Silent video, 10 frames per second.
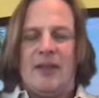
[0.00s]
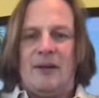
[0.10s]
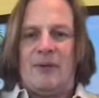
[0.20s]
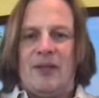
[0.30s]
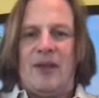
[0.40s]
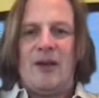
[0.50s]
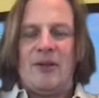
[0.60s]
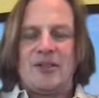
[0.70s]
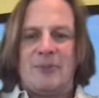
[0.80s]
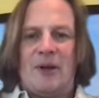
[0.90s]
There we go,
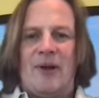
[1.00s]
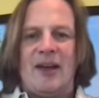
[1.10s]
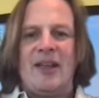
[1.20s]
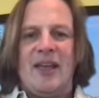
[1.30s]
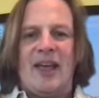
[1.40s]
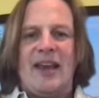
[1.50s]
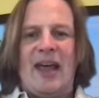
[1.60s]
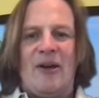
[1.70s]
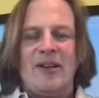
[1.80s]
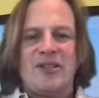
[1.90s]
that's about right. And
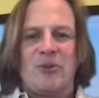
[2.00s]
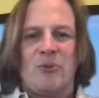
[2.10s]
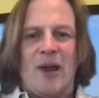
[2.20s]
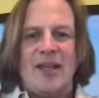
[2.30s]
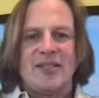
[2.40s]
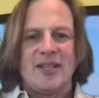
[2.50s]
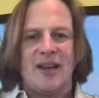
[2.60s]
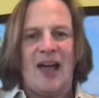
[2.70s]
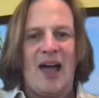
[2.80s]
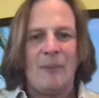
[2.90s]
now I need to raise
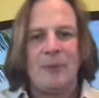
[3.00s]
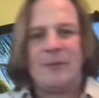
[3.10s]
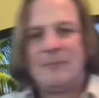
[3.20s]
it up.